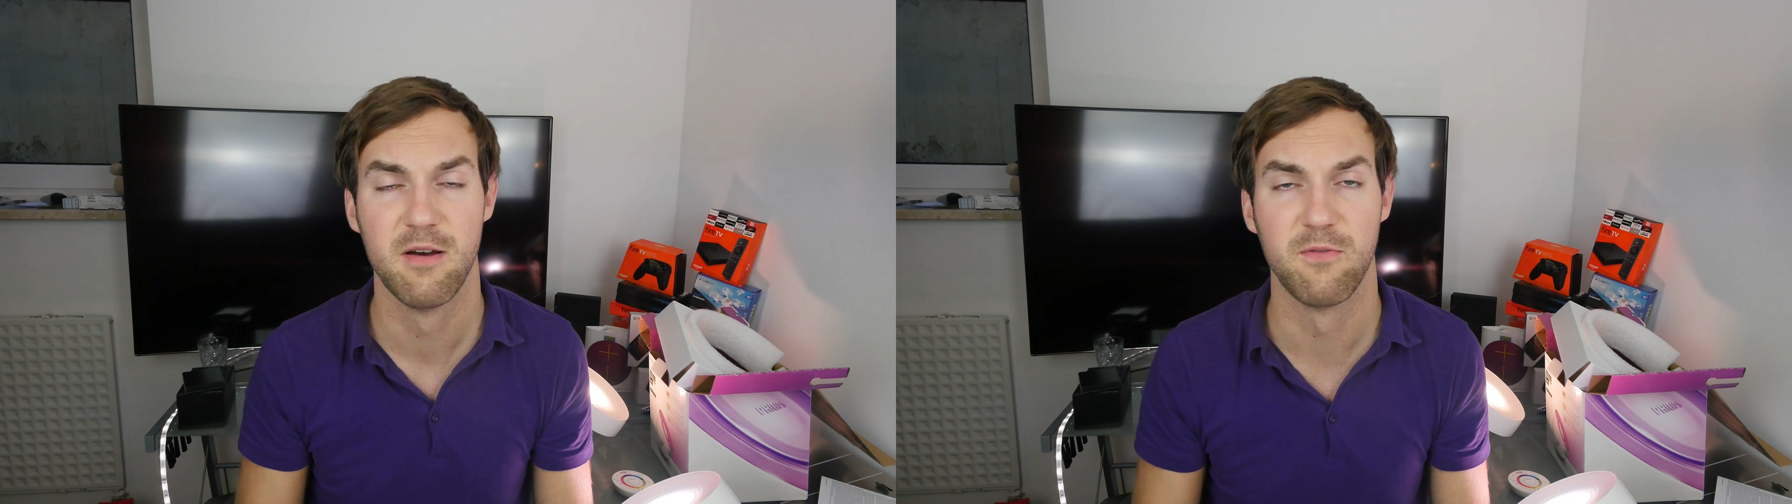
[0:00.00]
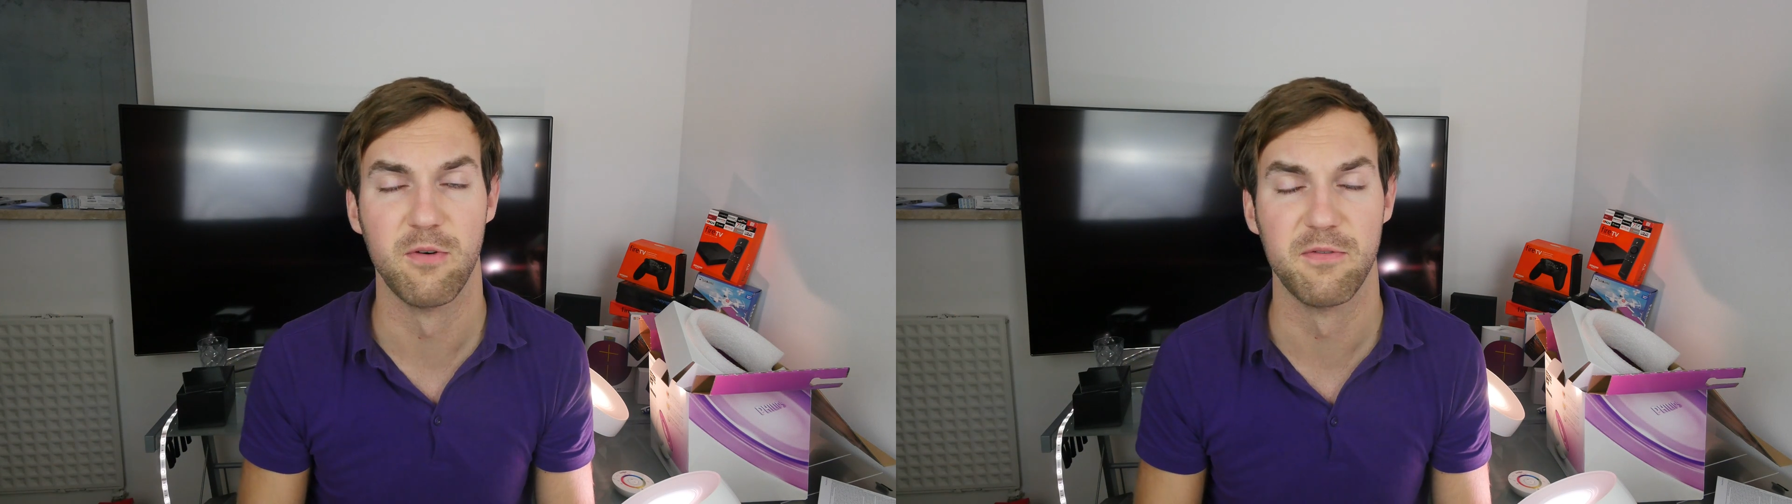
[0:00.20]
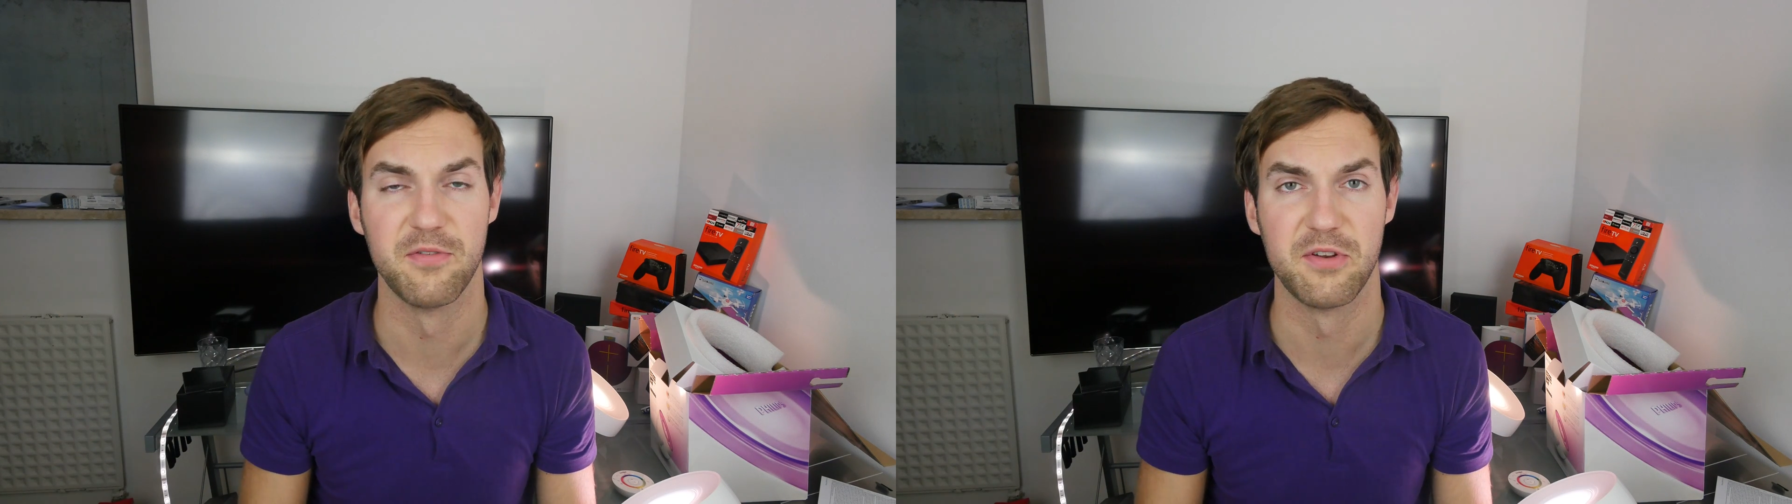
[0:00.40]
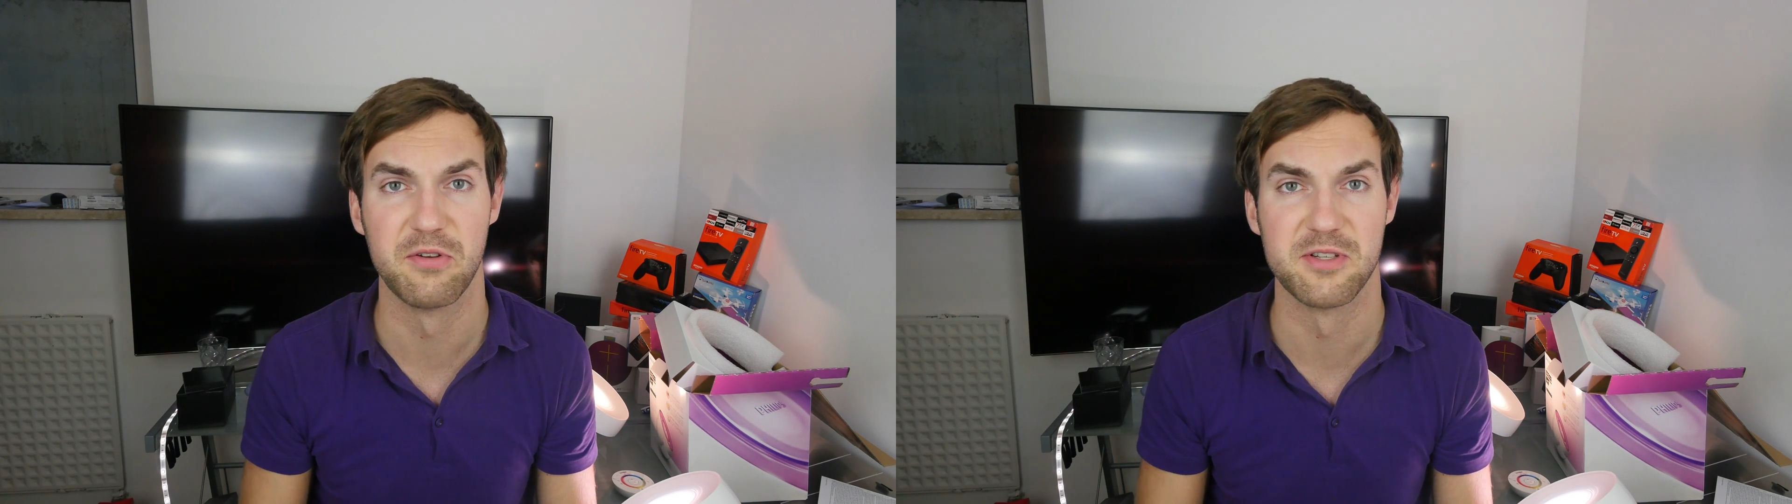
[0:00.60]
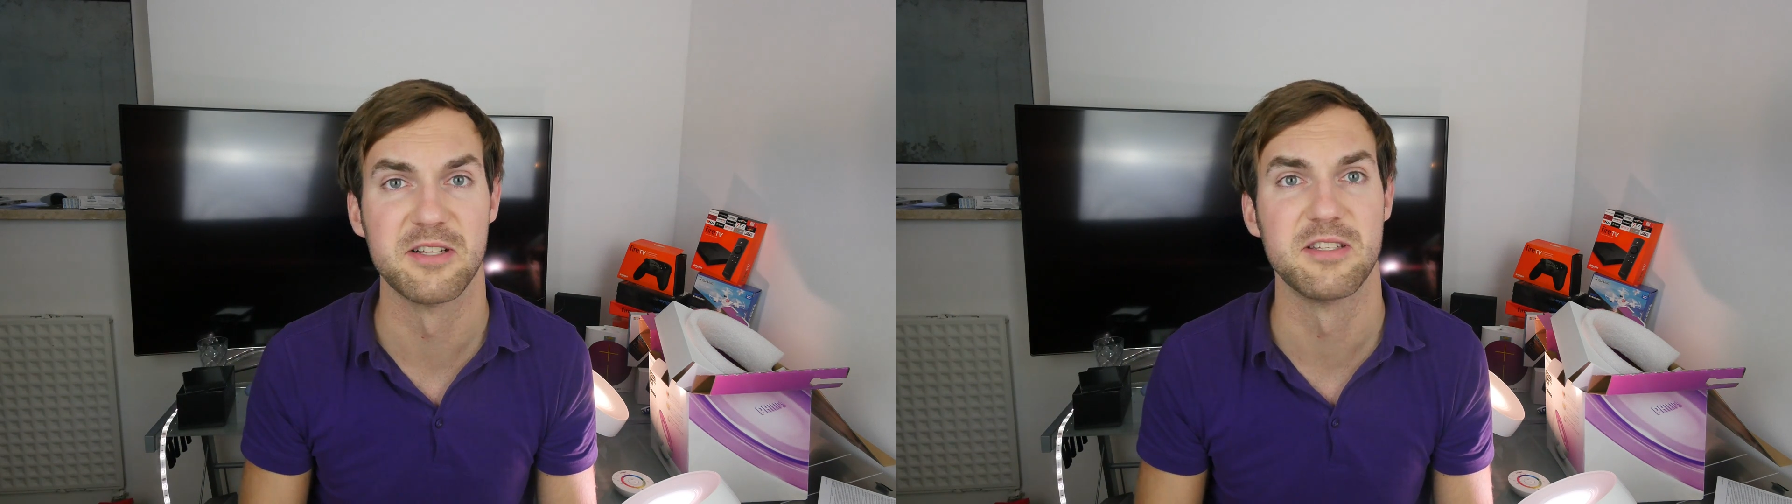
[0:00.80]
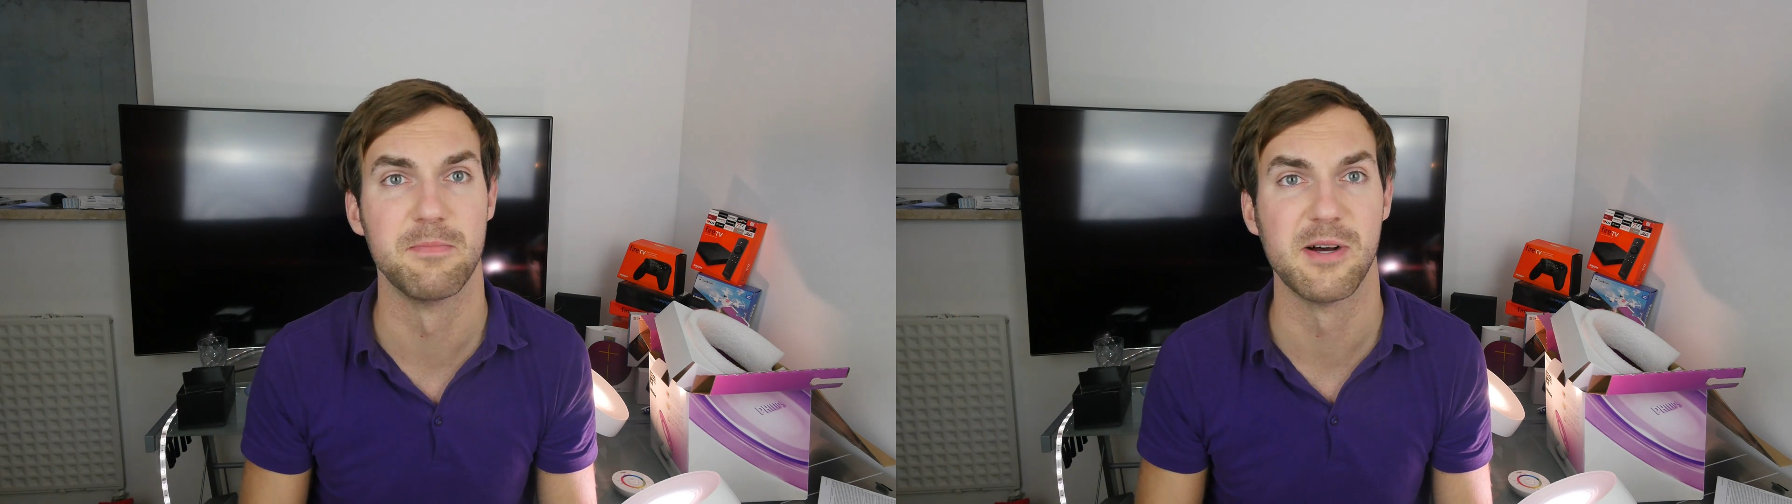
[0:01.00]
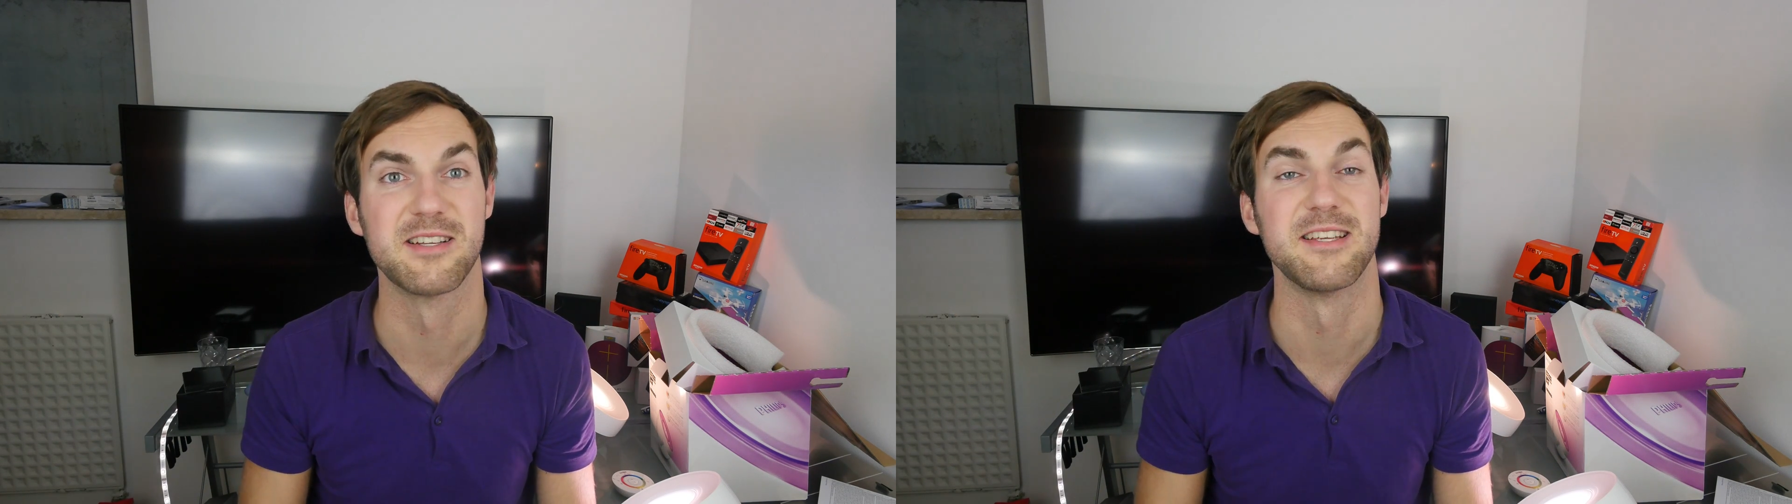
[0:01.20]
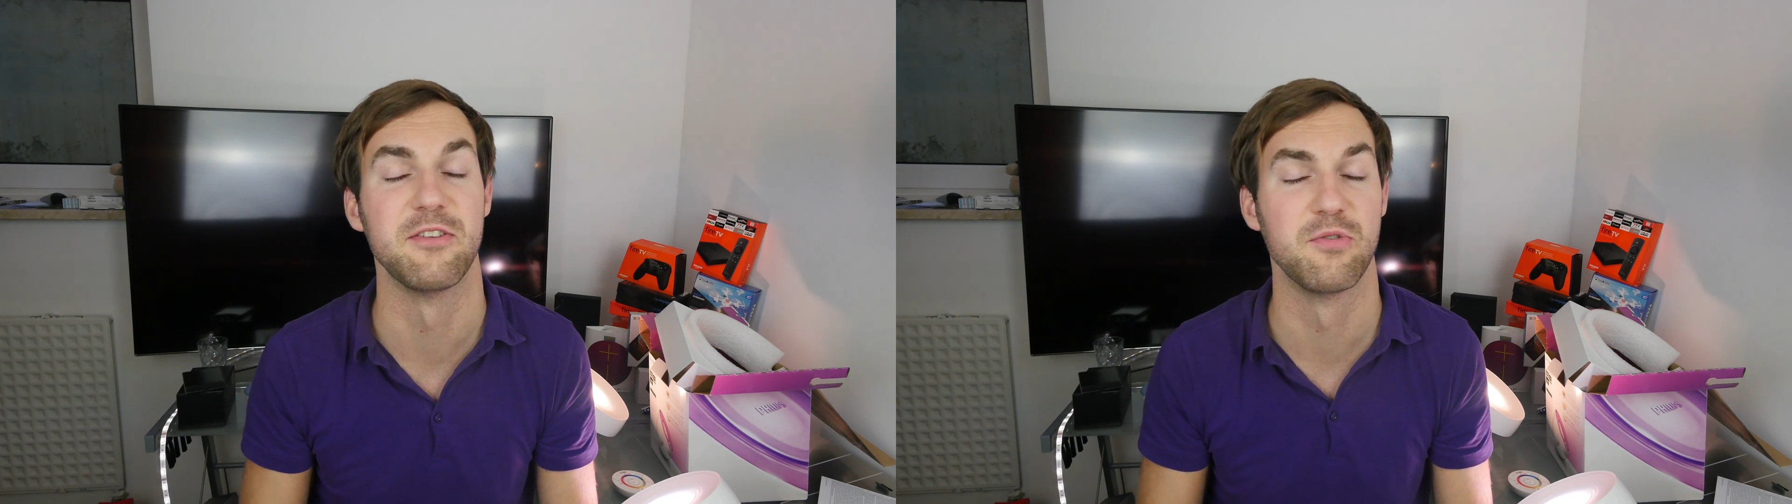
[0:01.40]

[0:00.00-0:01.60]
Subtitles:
for 50 to 60 bucks and